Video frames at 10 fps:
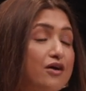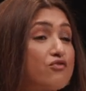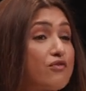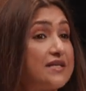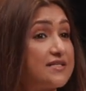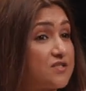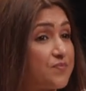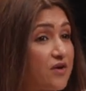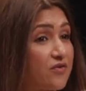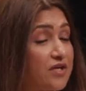a great
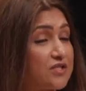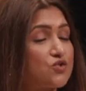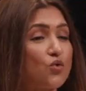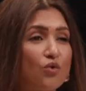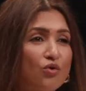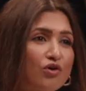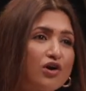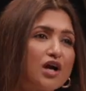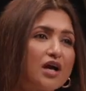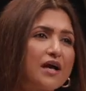experience,
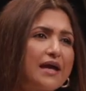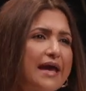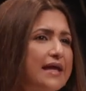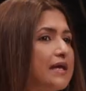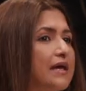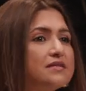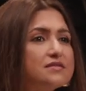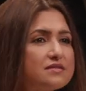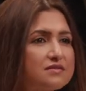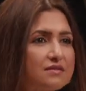or any
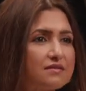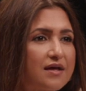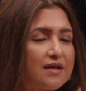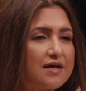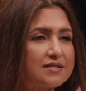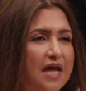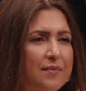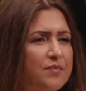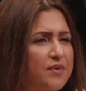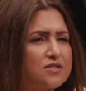incident that has
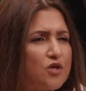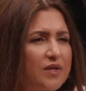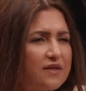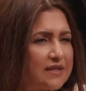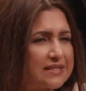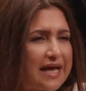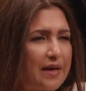happened? Because so many things